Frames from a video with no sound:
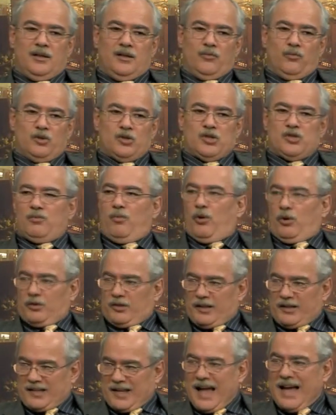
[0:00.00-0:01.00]
which is more
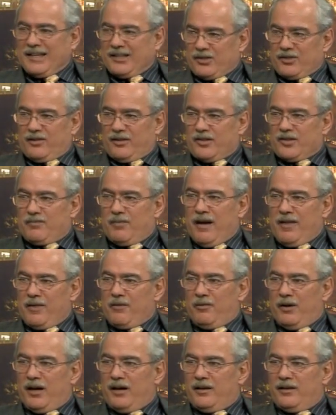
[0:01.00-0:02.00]
disastrous, by
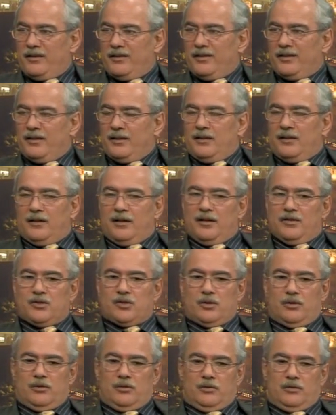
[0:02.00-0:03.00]
the way. And
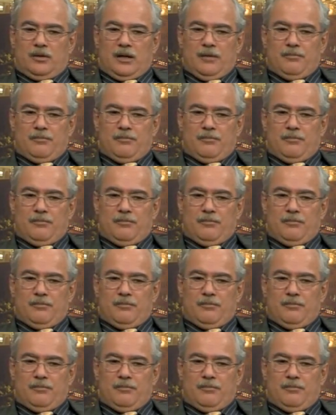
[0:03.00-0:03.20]
so I